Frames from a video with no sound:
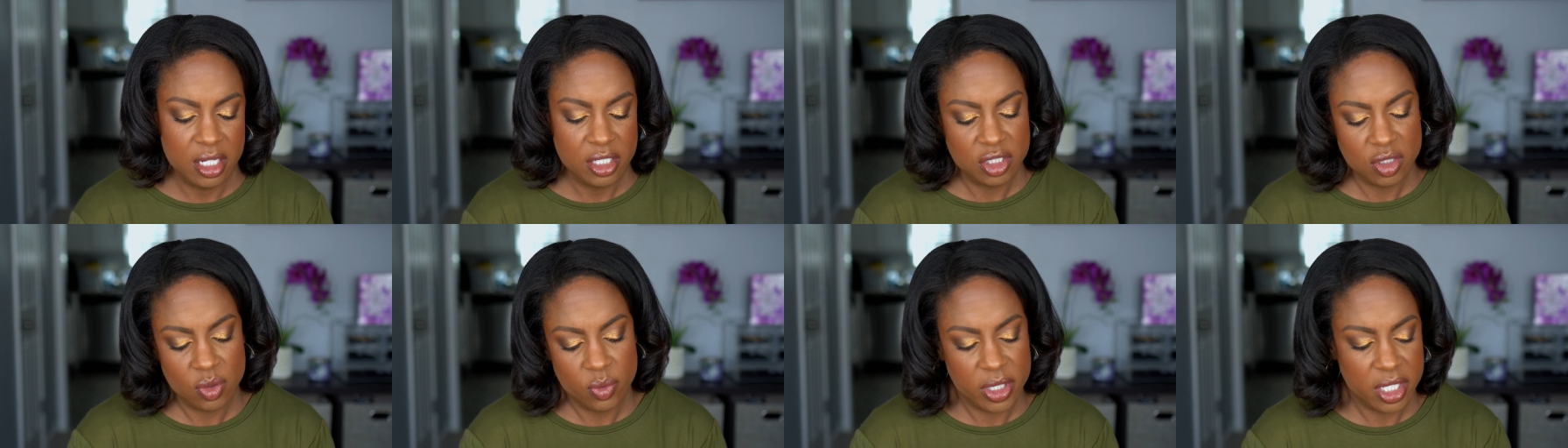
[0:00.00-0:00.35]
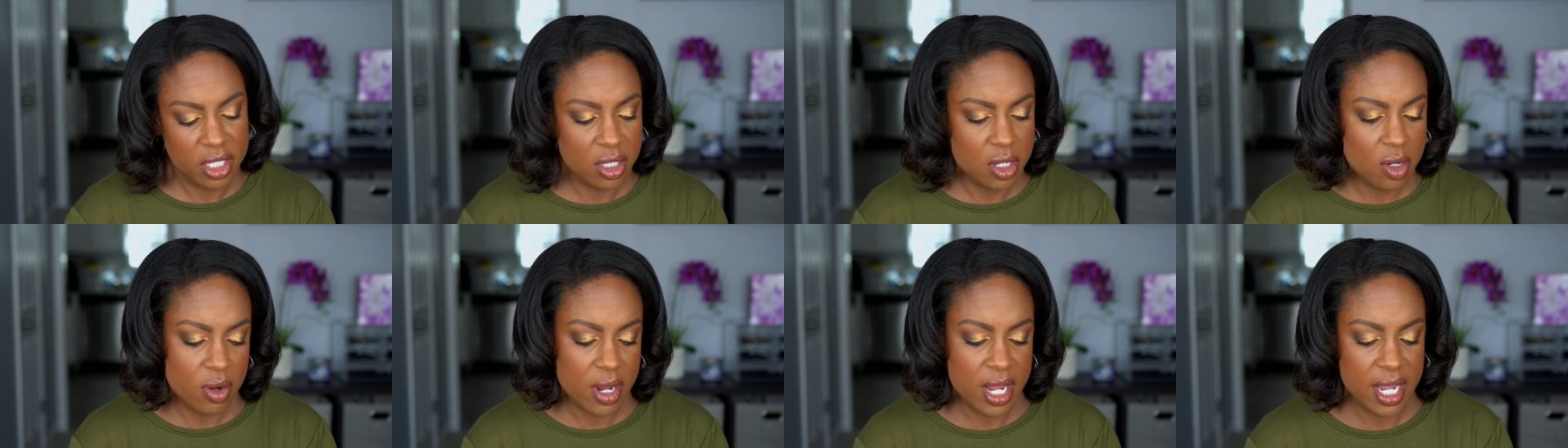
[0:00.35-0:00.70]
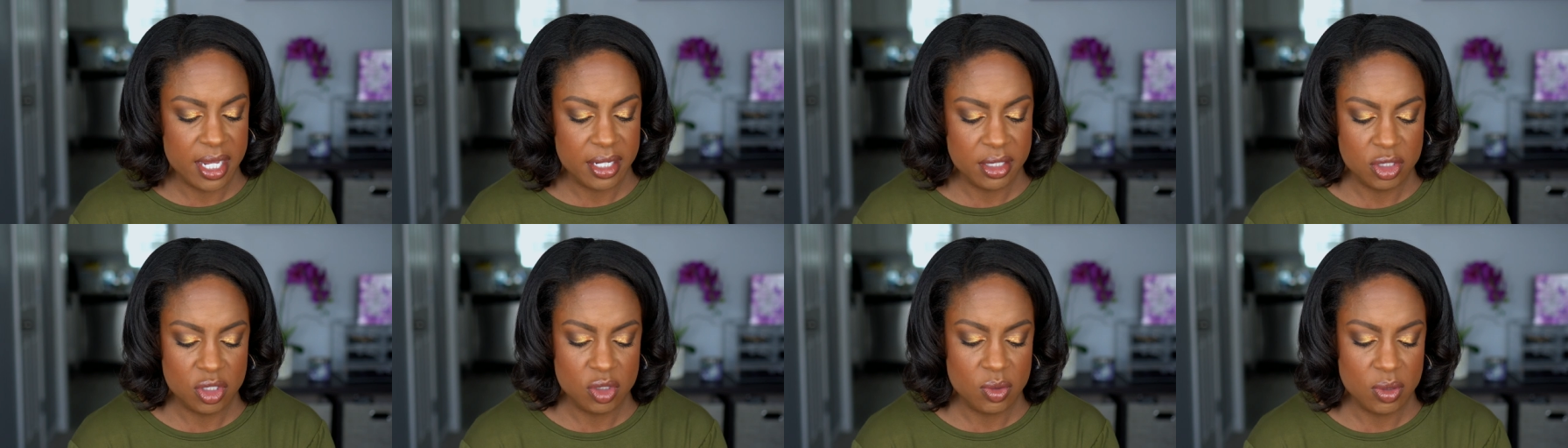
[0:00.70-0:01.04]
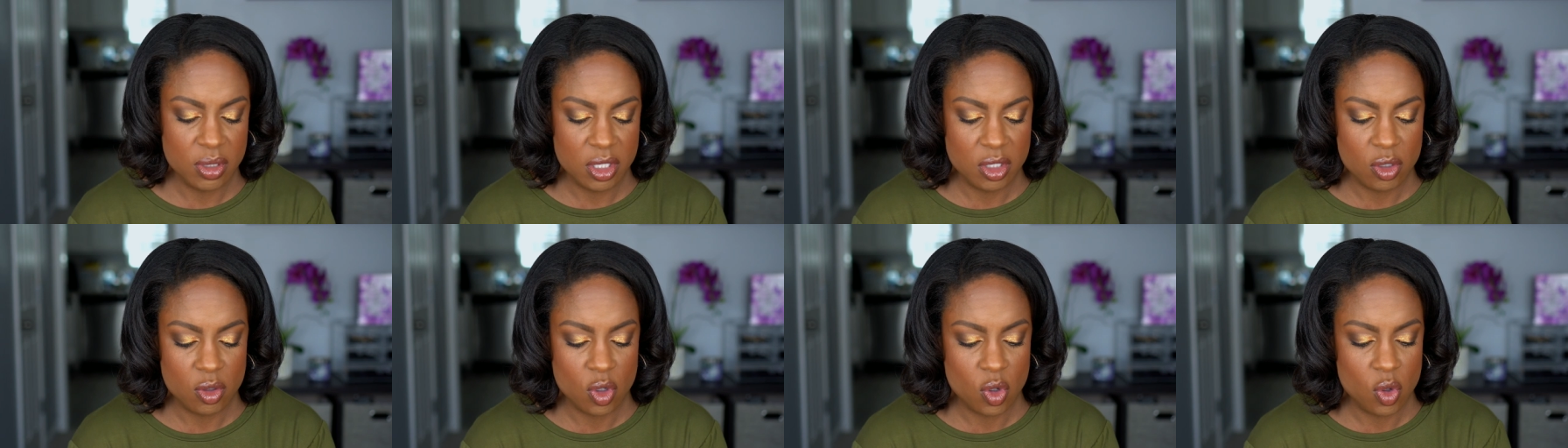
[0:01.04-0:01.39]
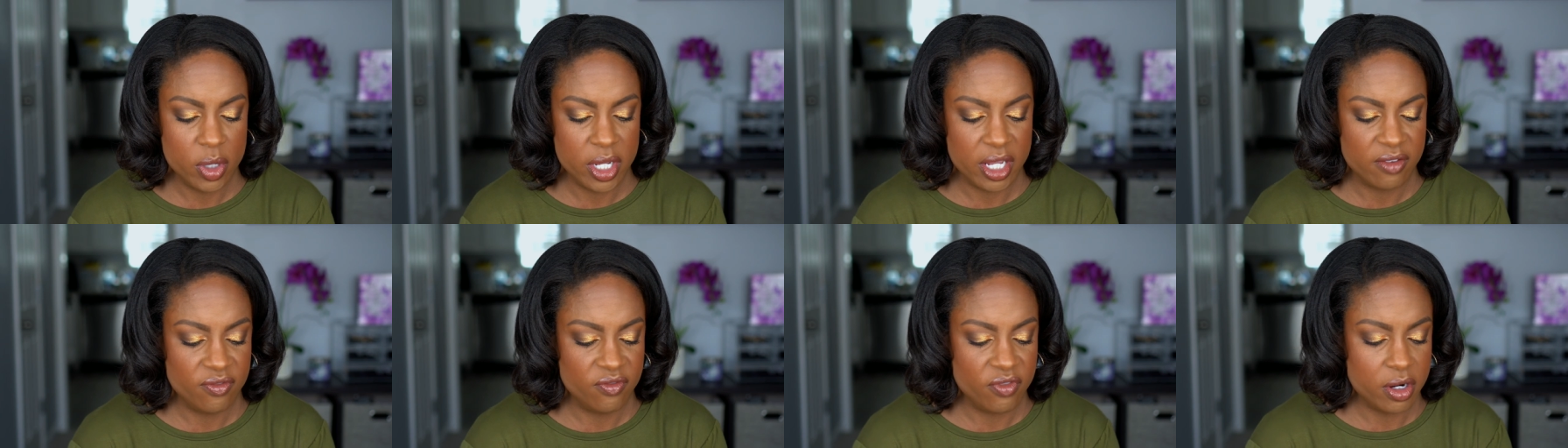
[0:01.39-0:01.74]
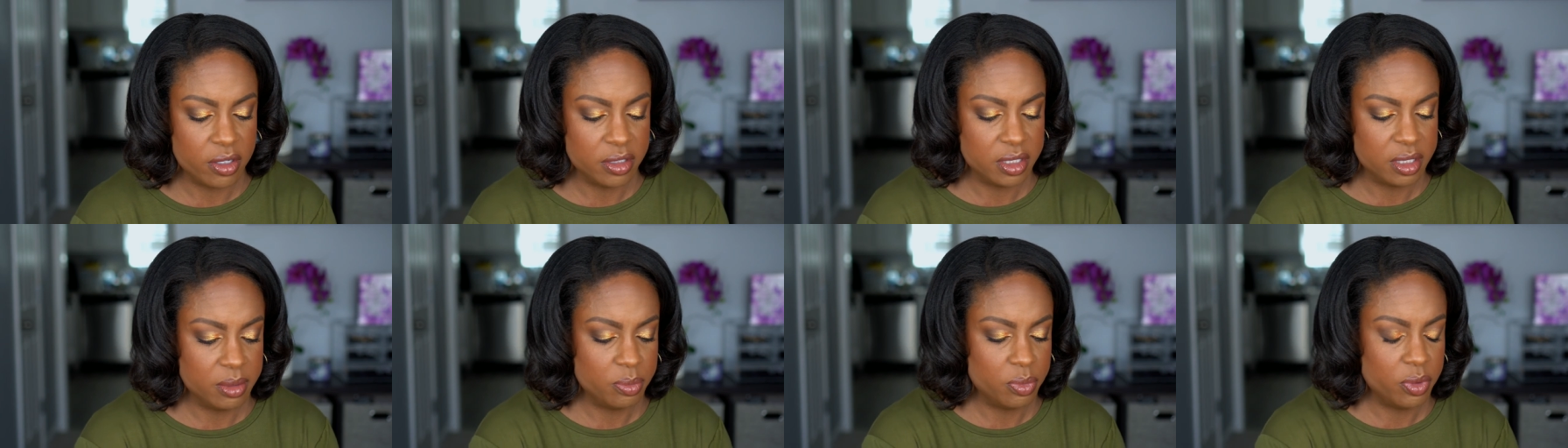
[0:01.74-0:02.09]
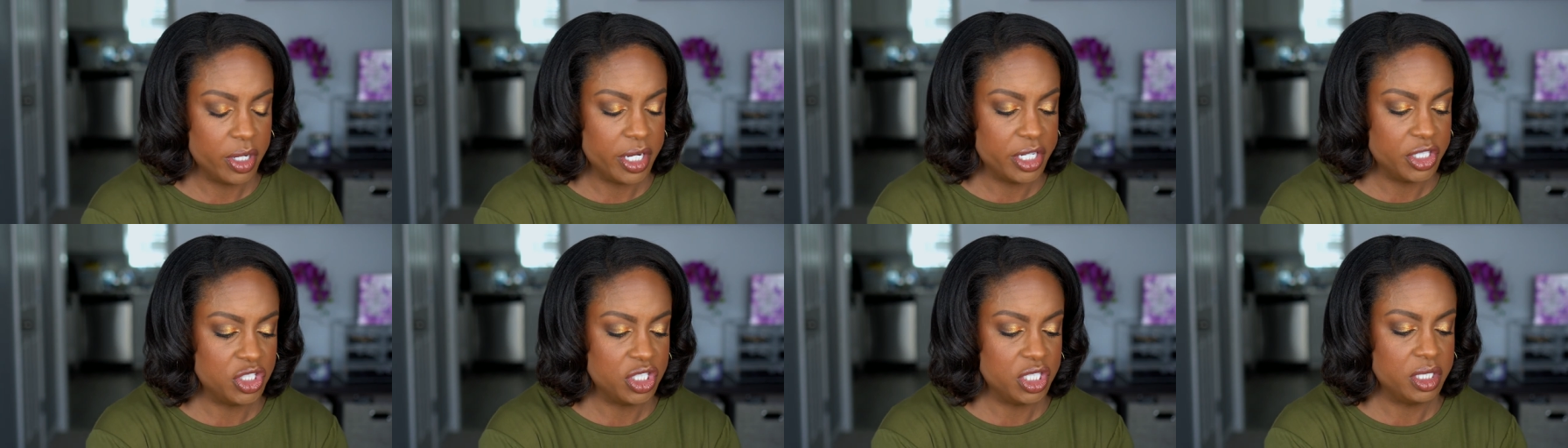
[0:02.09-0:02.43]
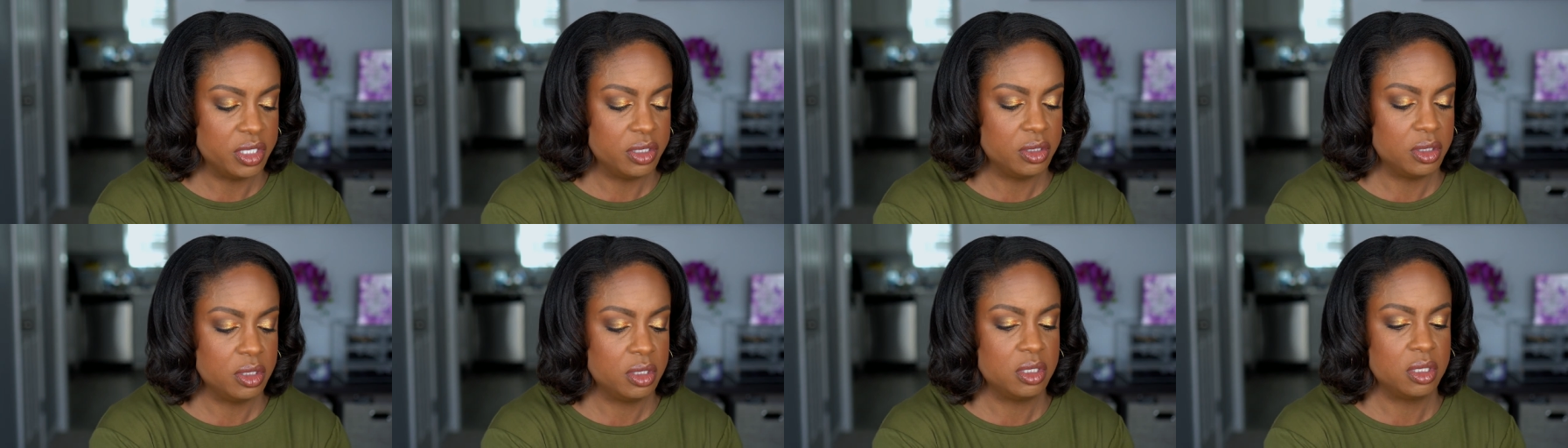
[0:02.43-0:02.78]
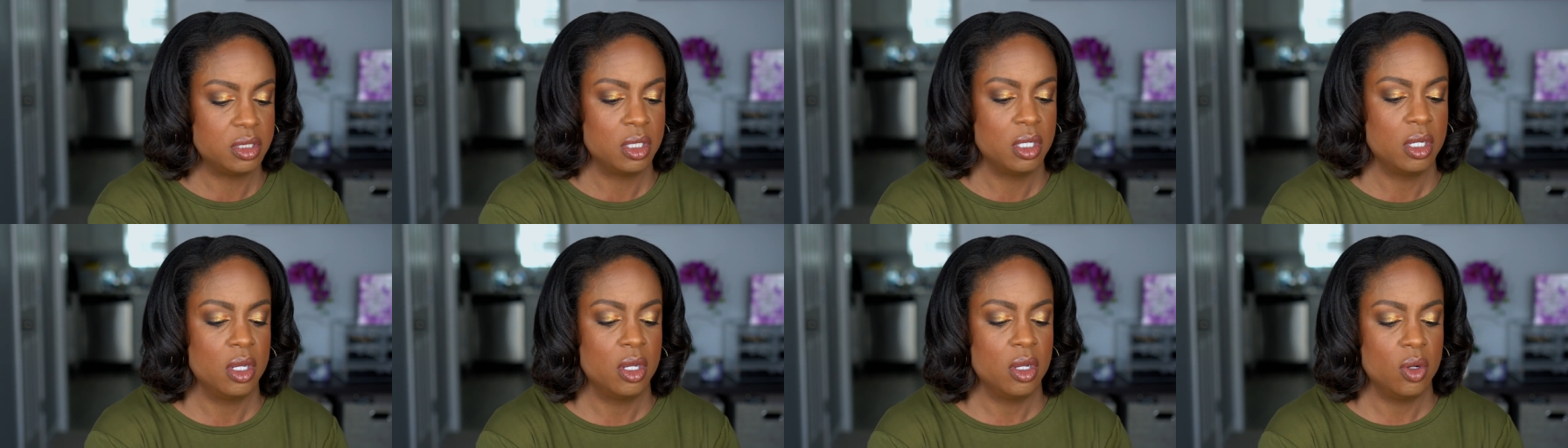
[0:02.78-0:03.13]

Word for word: So we can go ahead and do a little quick first impressions